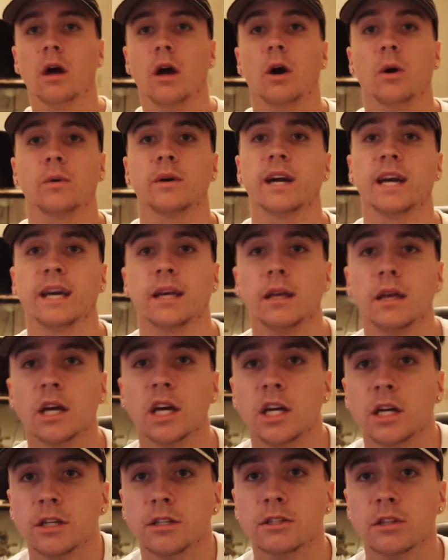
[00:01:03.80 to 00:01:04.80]
Okay,
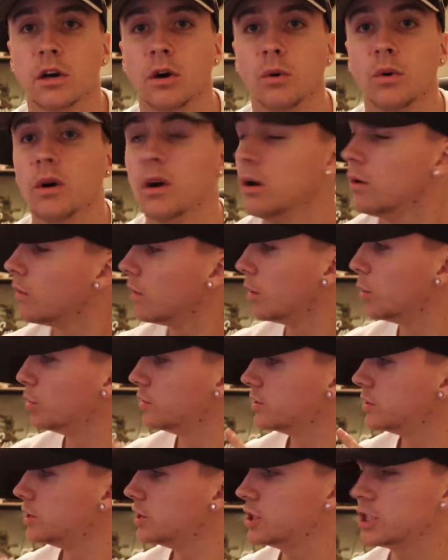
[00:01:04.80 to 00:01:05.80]
so what
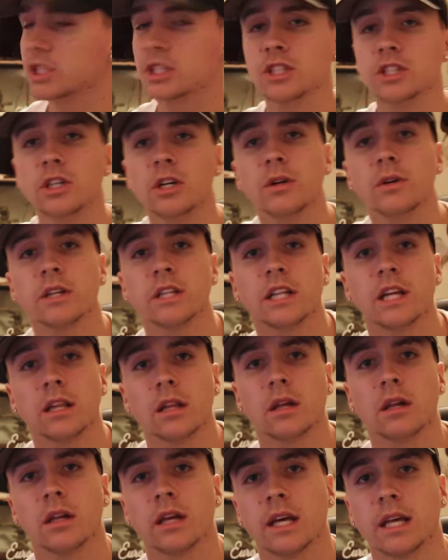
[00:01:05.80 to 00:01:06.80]
was just shown in that
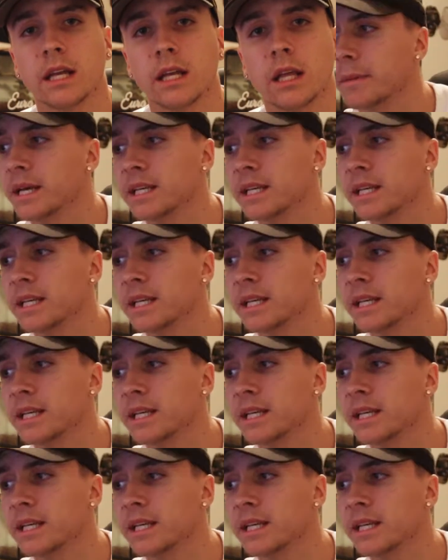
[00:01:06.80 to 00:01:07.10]
little edit,